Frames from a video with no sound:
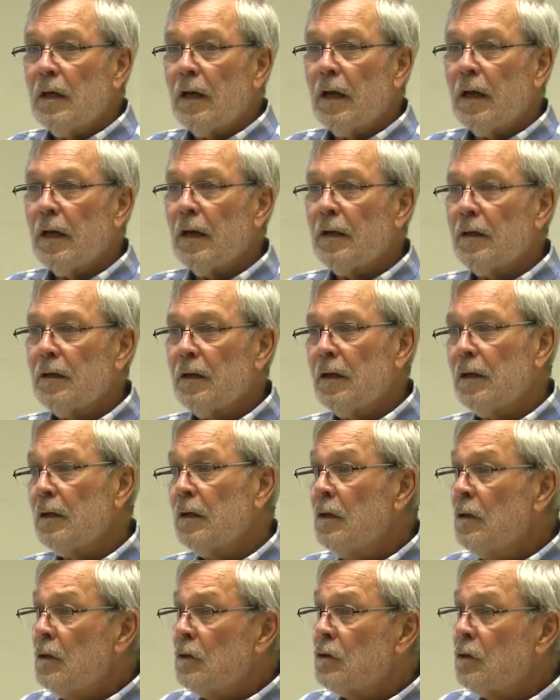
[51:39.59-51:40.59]
And uh,
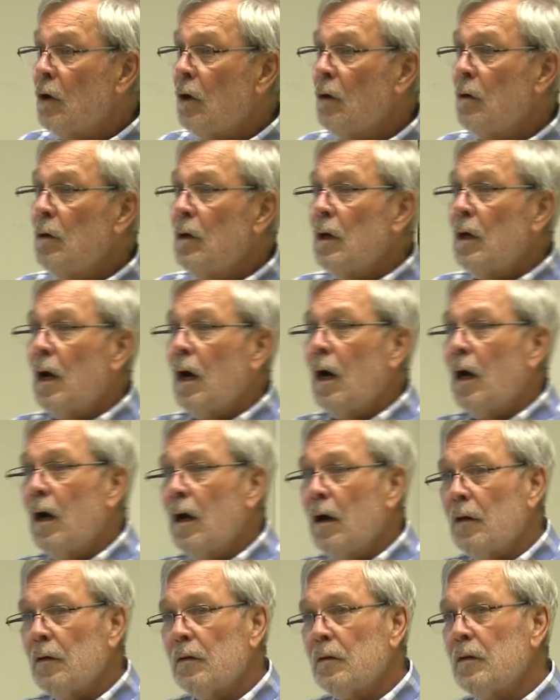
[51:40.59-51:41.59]
so
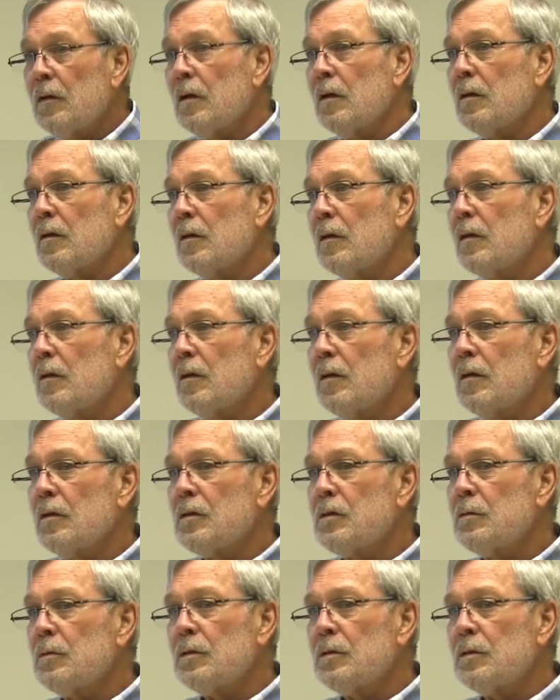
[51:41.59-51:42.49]
uh, th this